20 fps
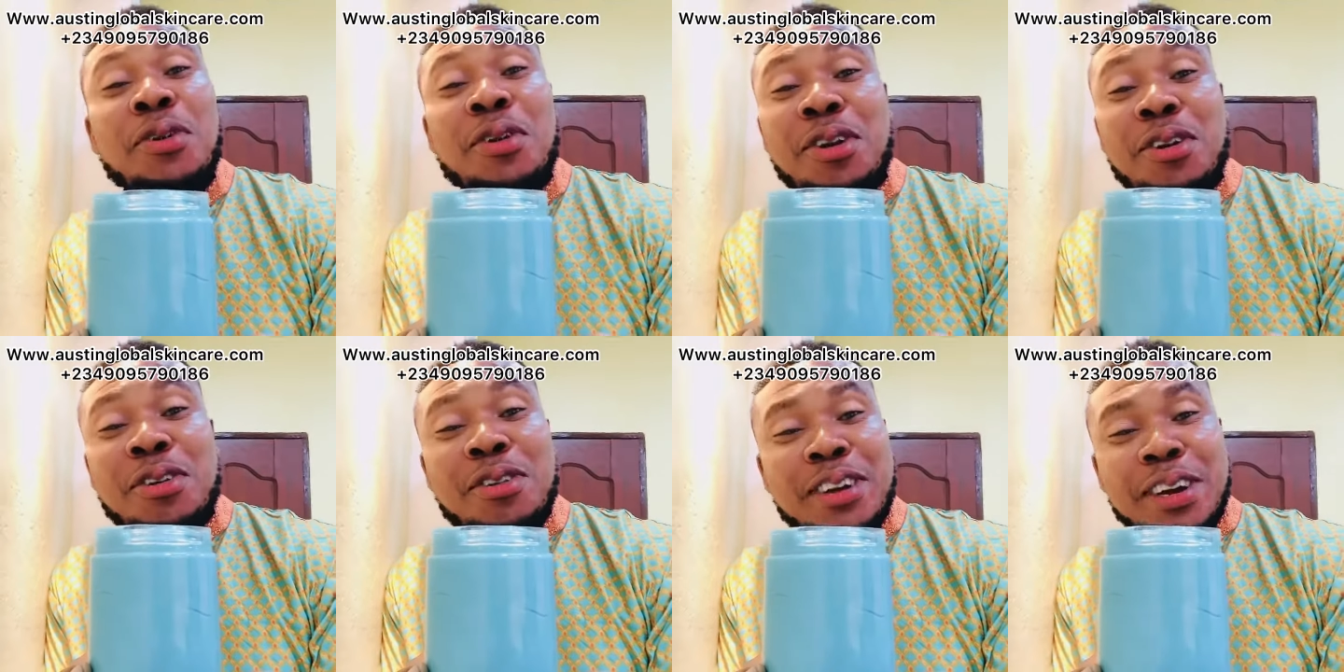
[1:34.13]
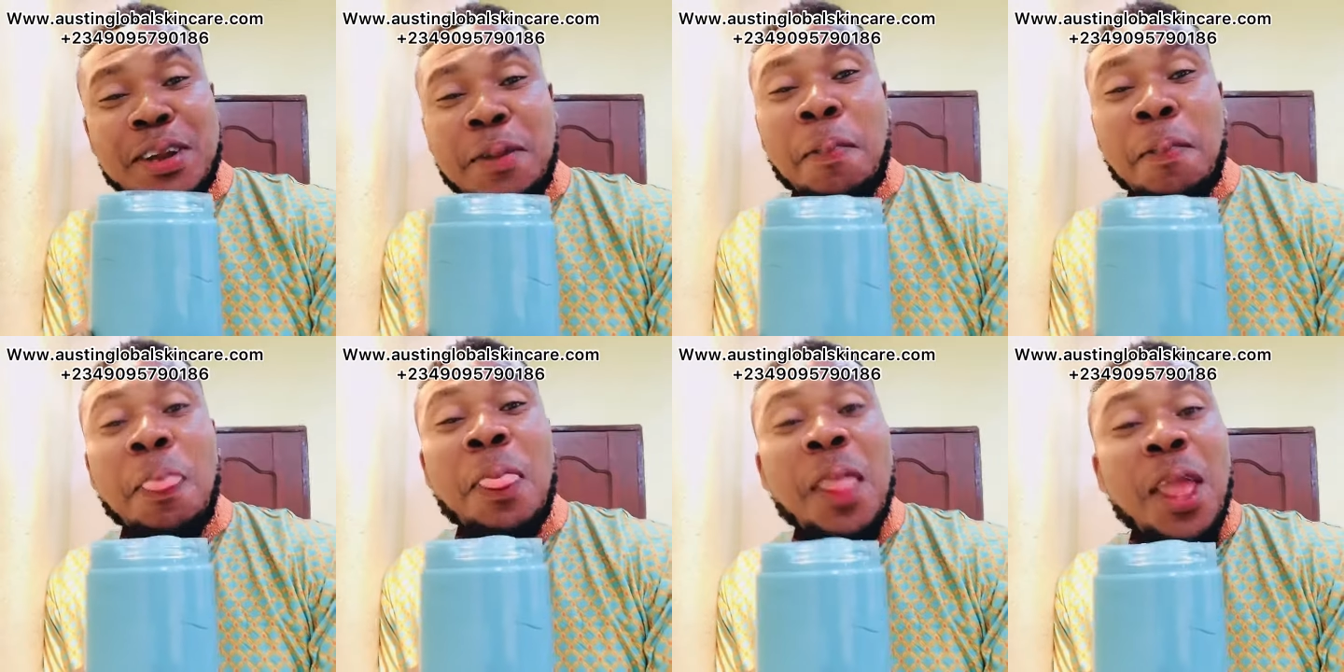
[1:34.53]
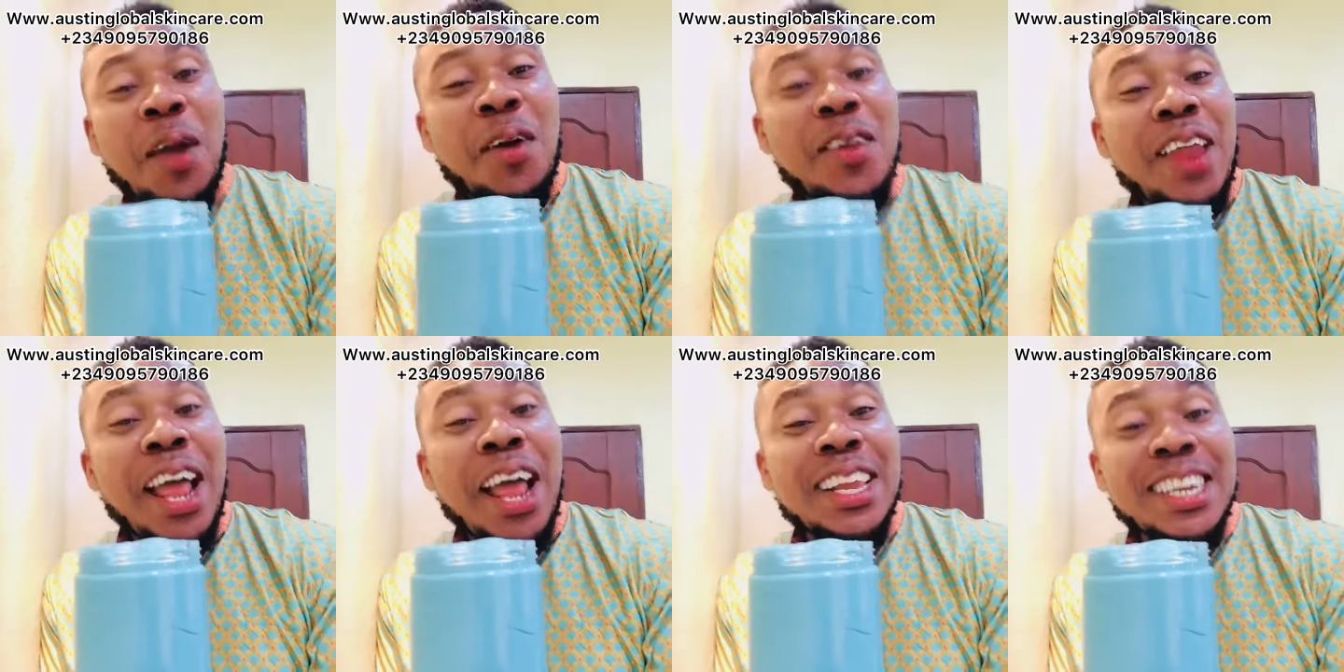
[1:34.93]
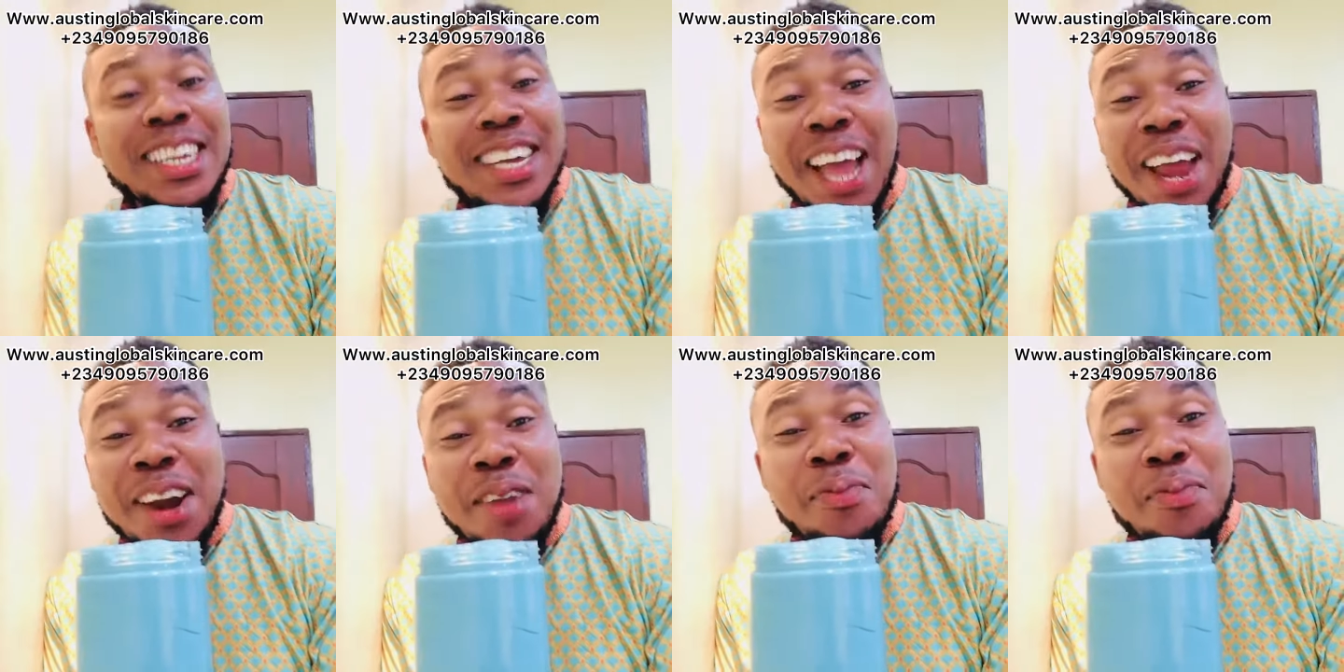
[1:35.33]
glory. And they
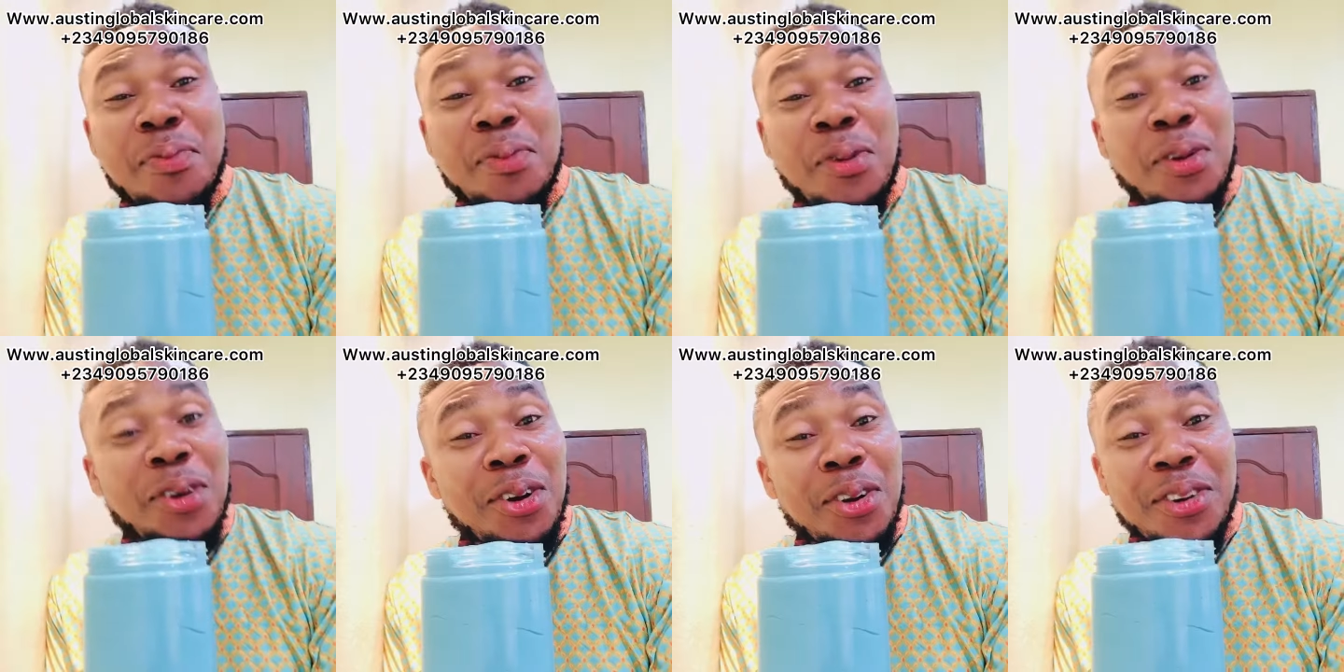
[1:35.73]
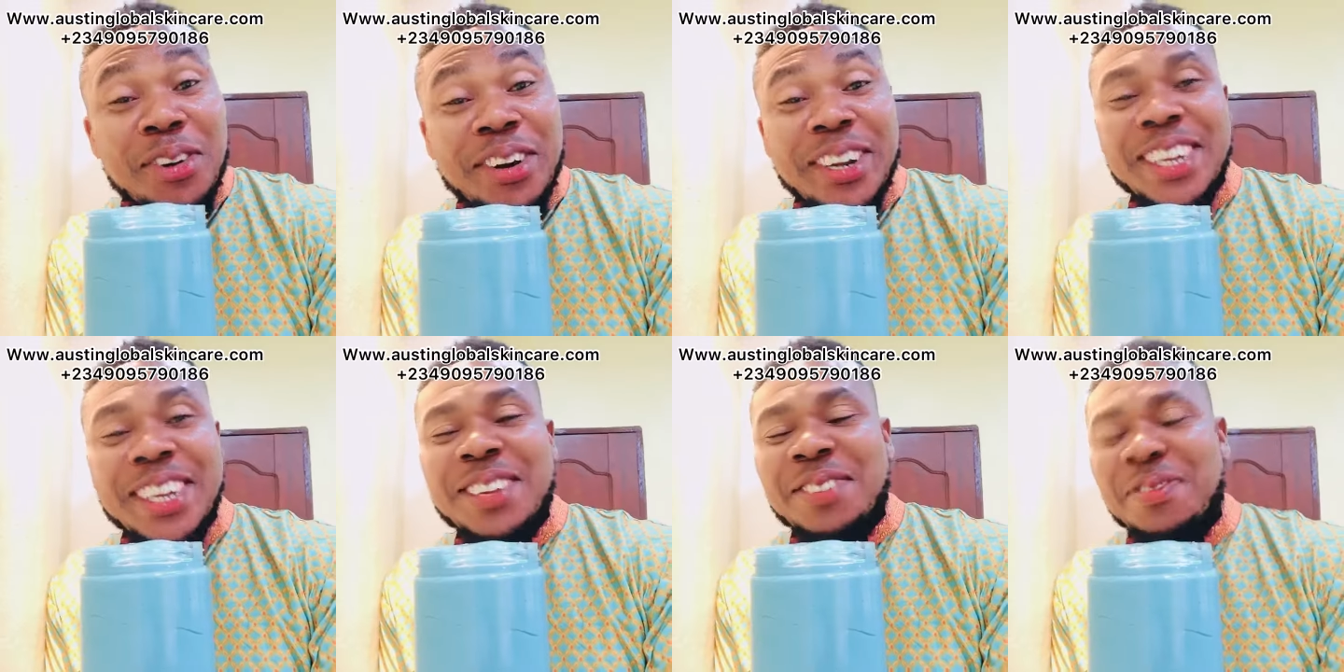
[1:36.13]
carry people glory.